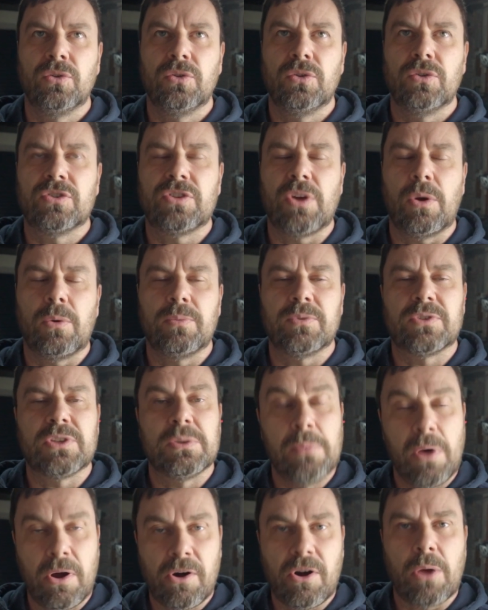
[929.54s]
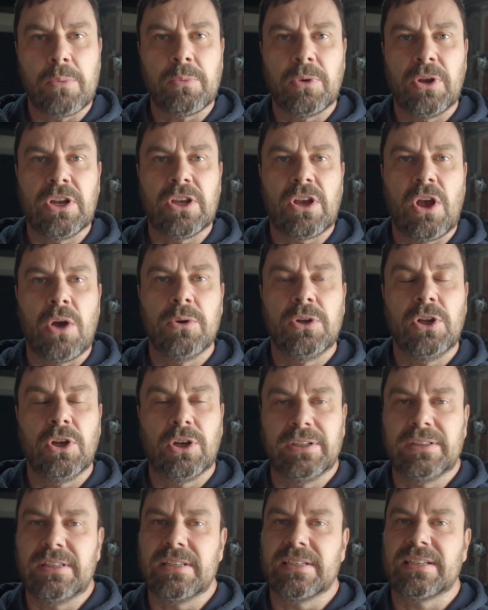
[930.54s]
So tomorrow I'm going to go and look
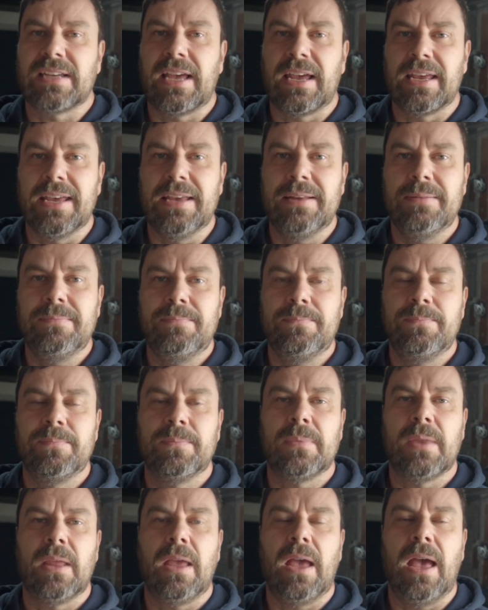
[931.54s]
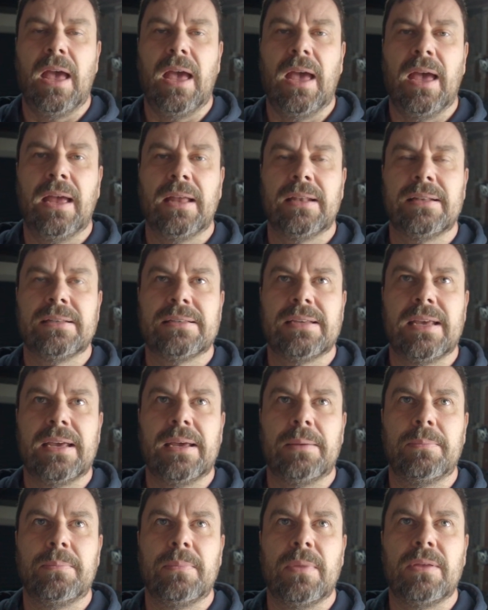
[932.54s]
at this Cayenne, and
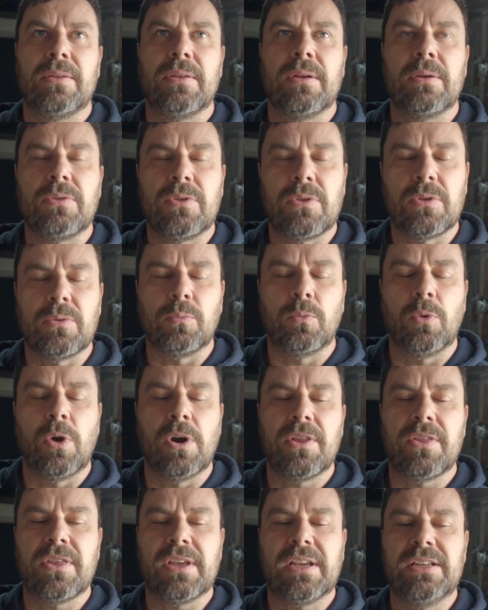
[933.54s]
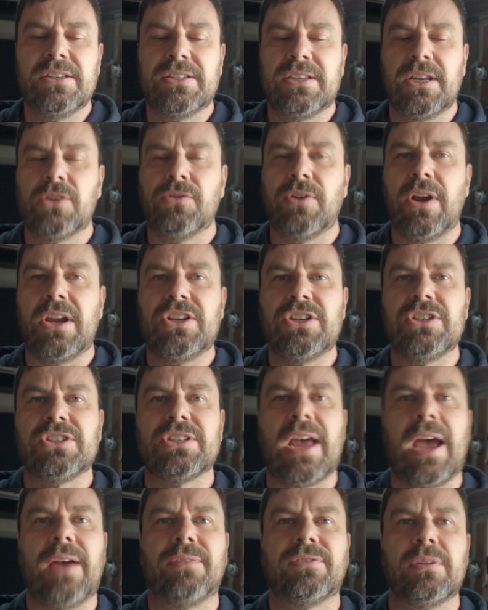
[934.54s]
one of the considerations
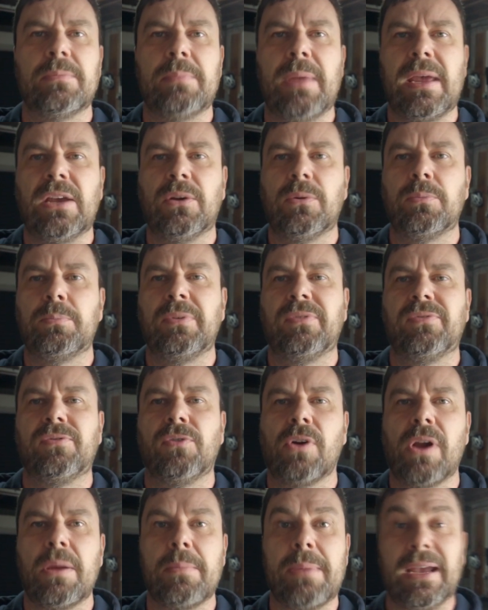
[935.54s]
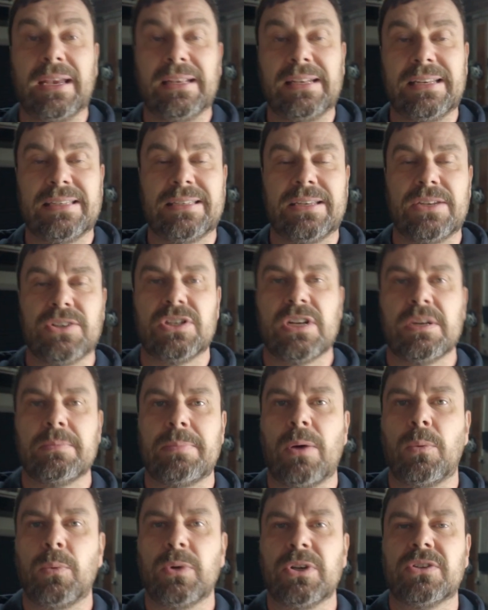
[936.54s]
I have to make before I make a decision
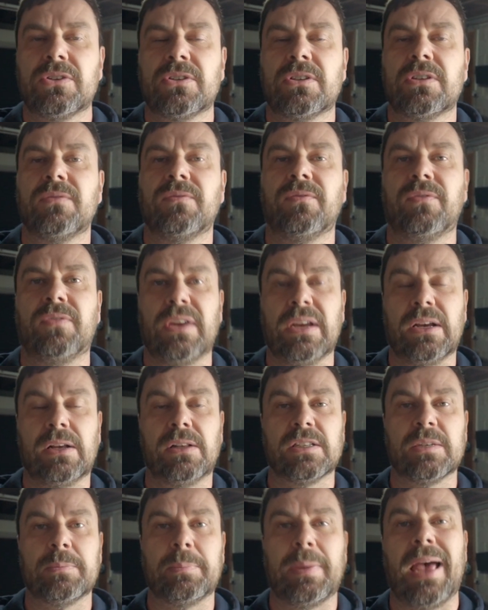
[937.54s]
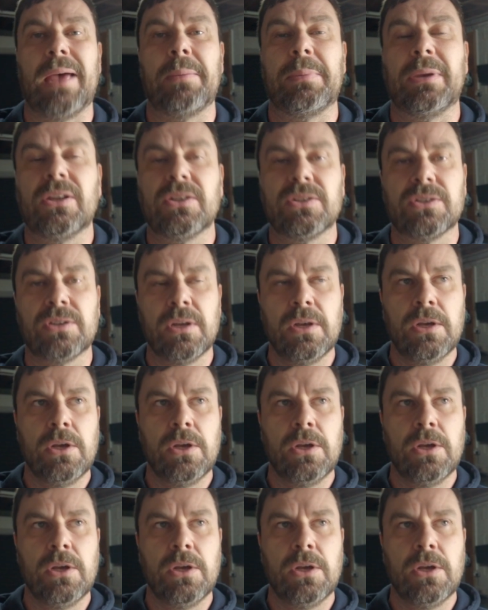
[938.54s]
about which vehicle to buy, because